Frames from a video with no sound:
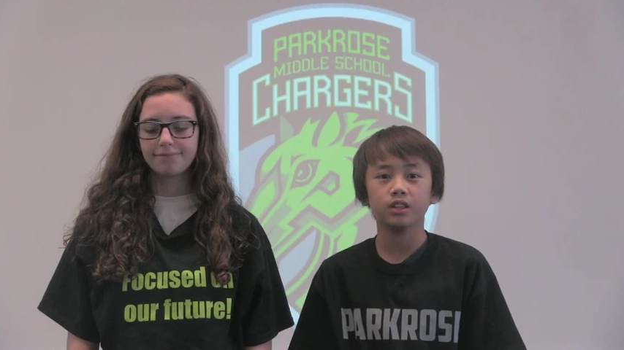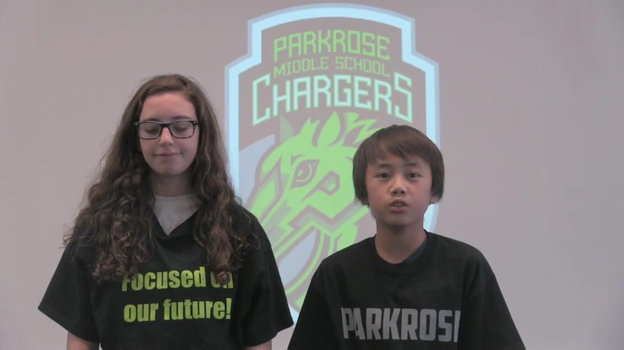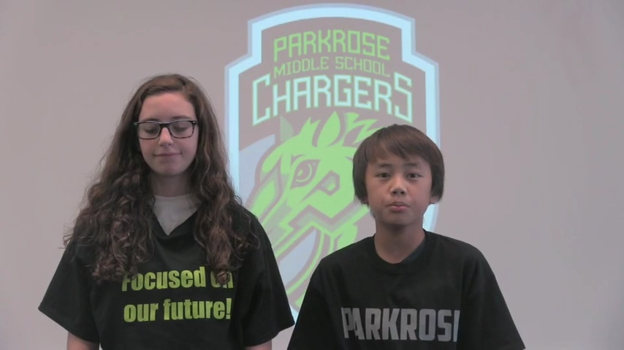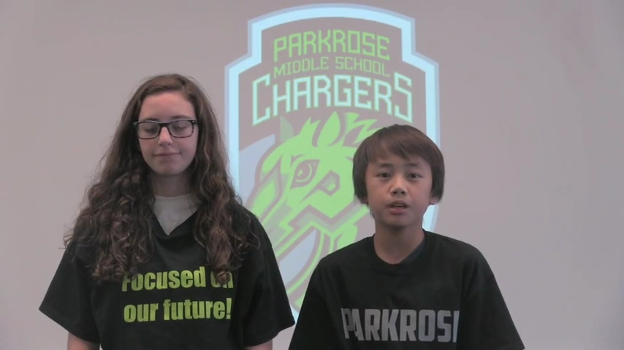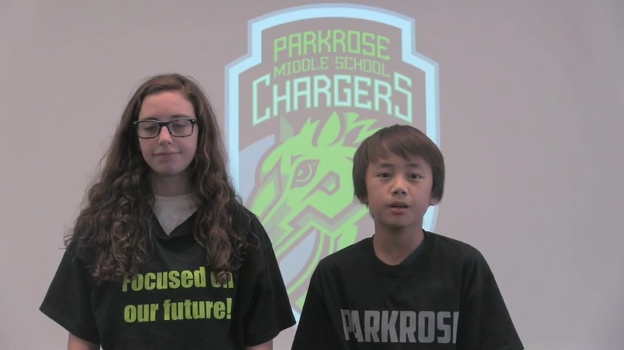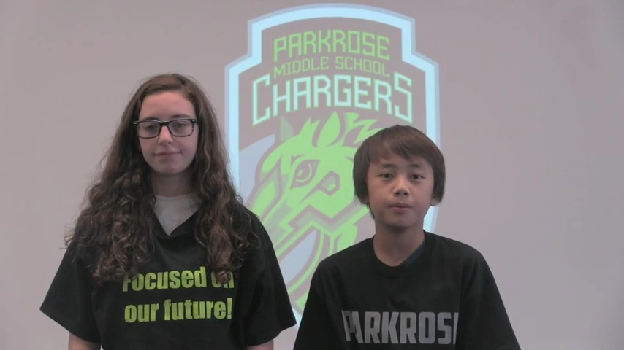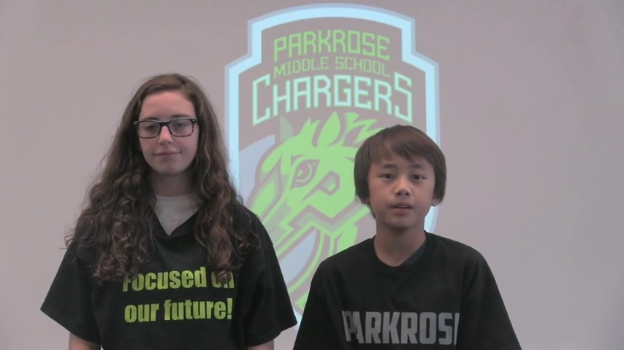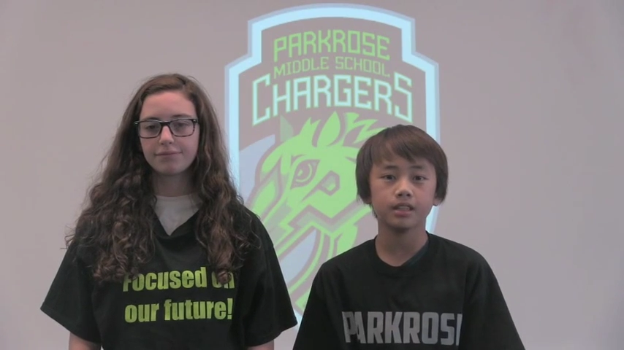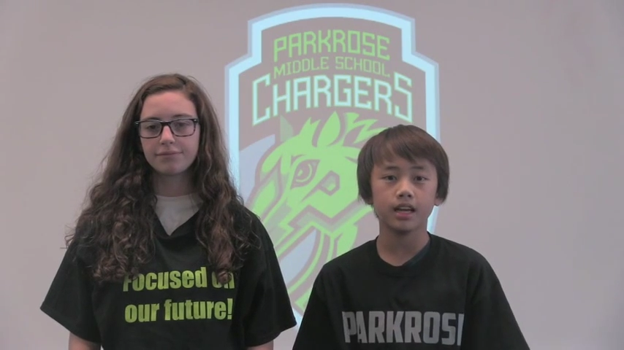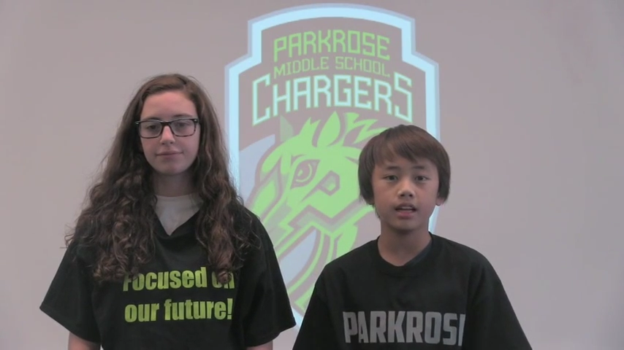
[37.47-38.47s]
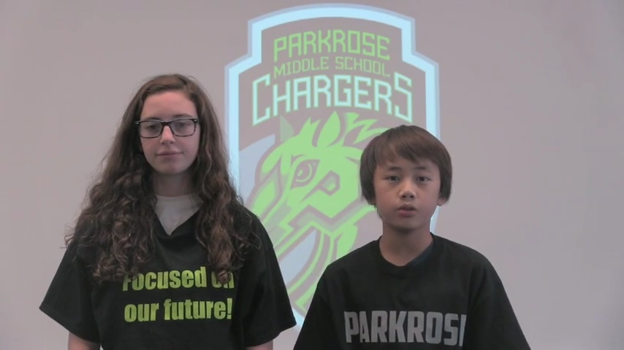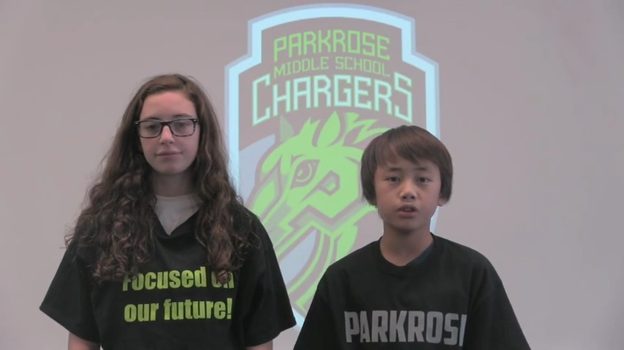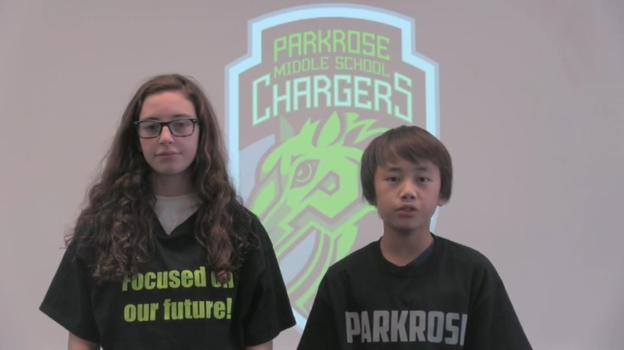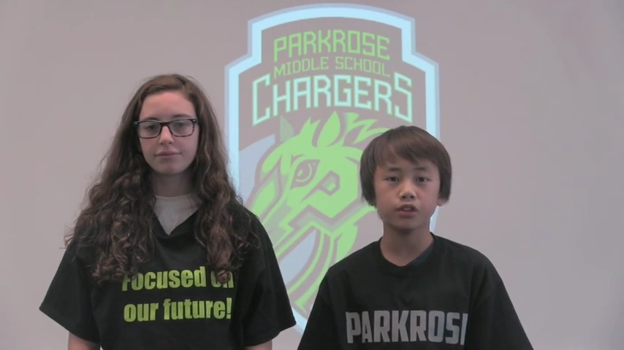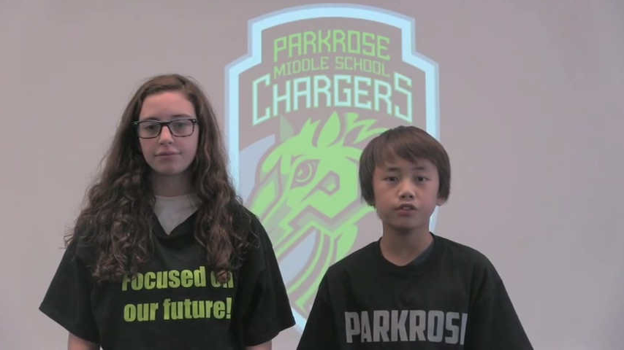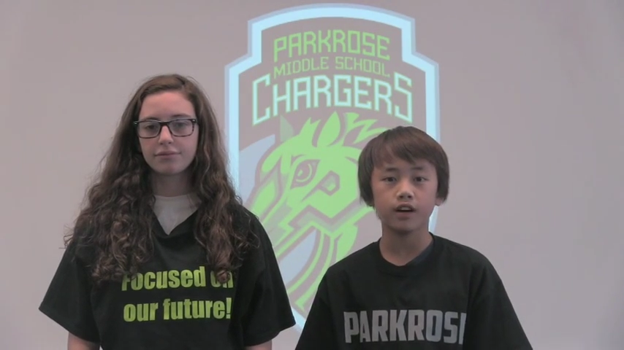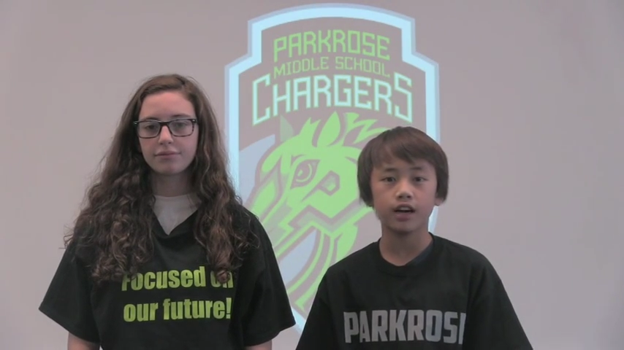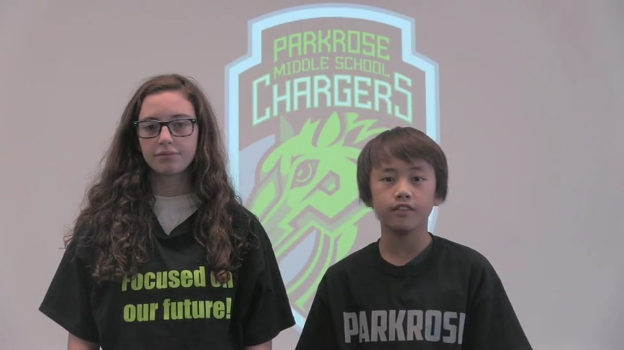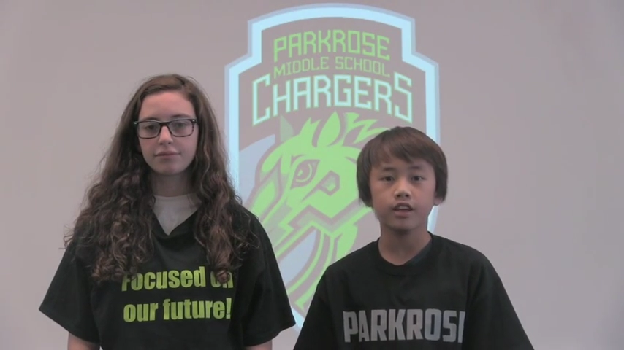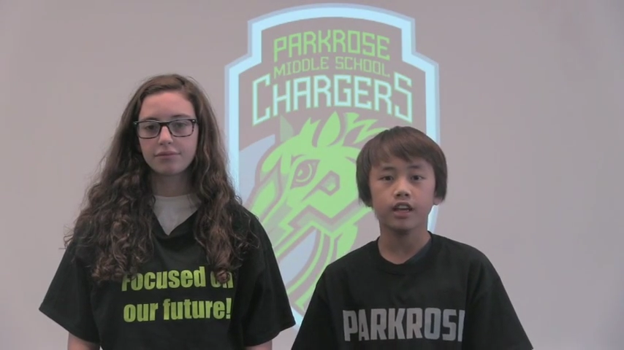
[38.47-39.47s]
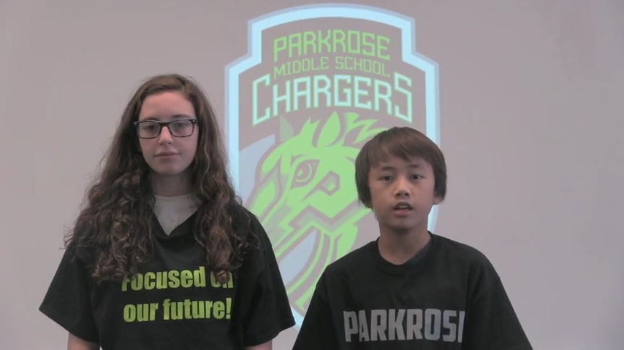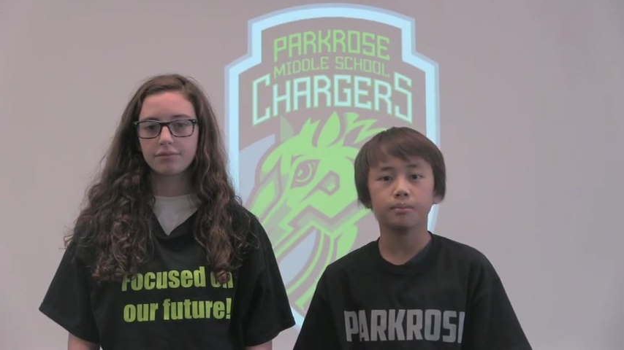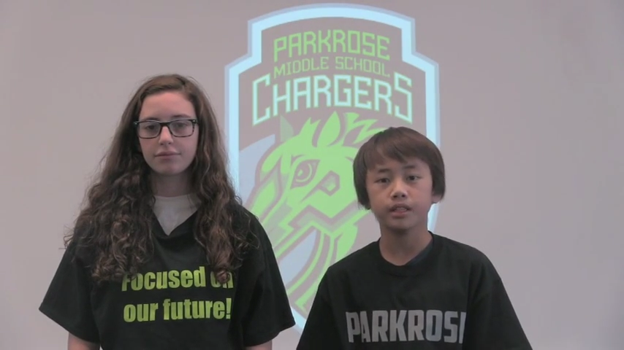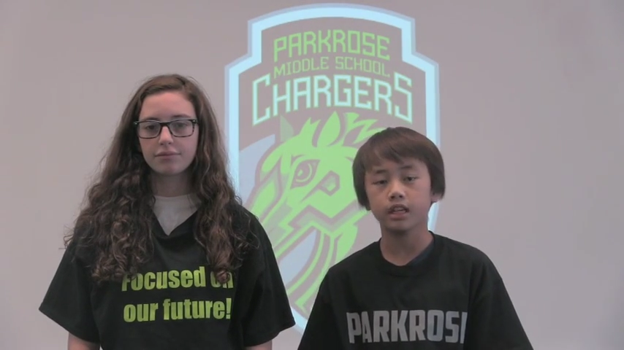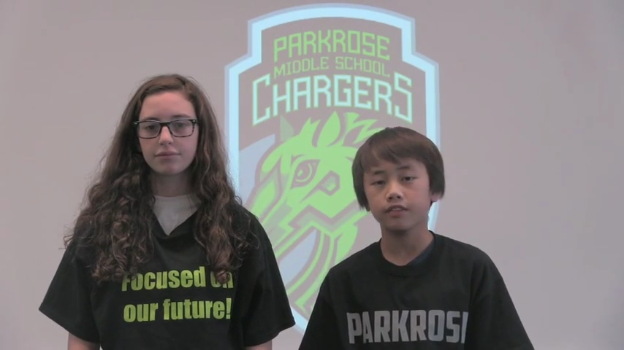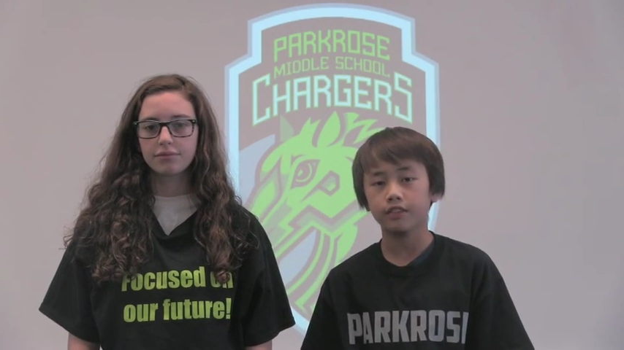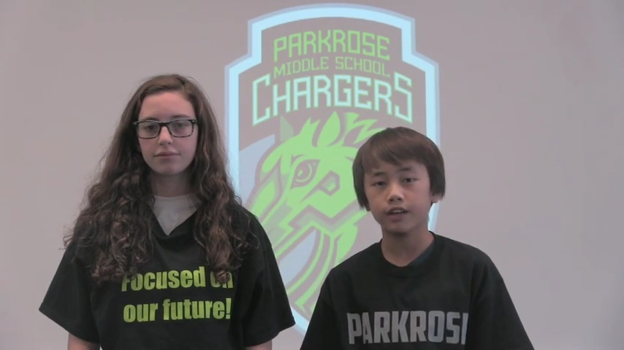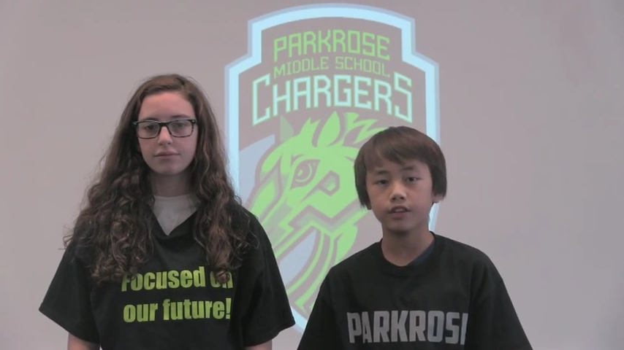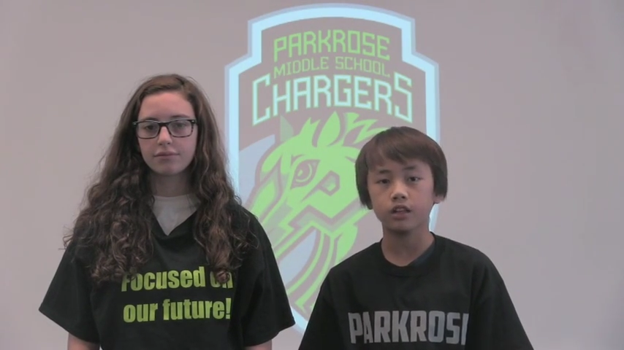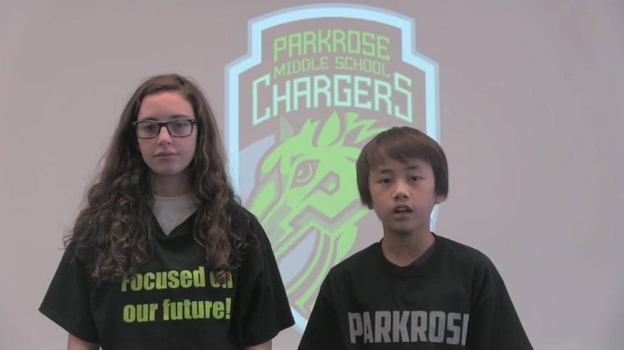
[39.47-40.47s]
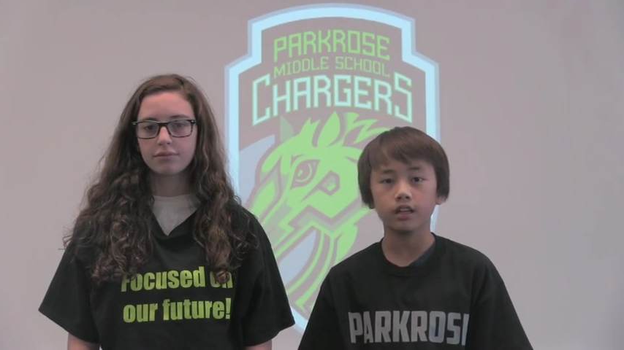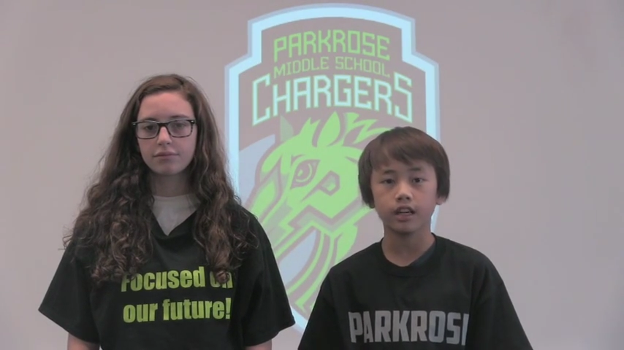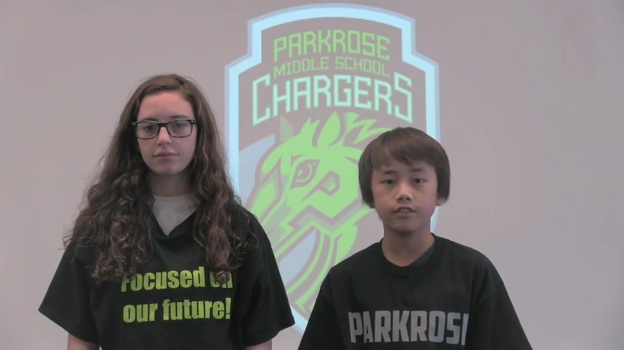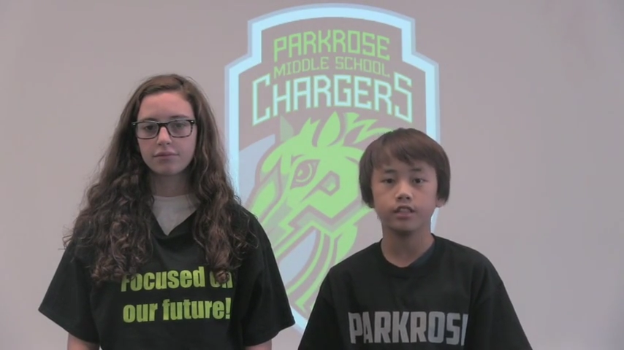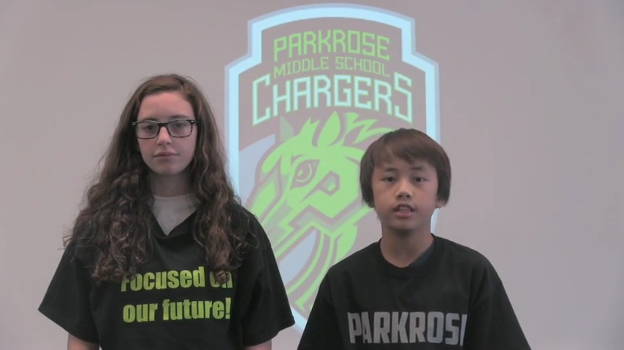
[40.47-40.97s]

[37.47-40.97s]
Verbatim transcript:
Speaker 1: There will be a bus at 3.45 and a bus at 5 o'clock every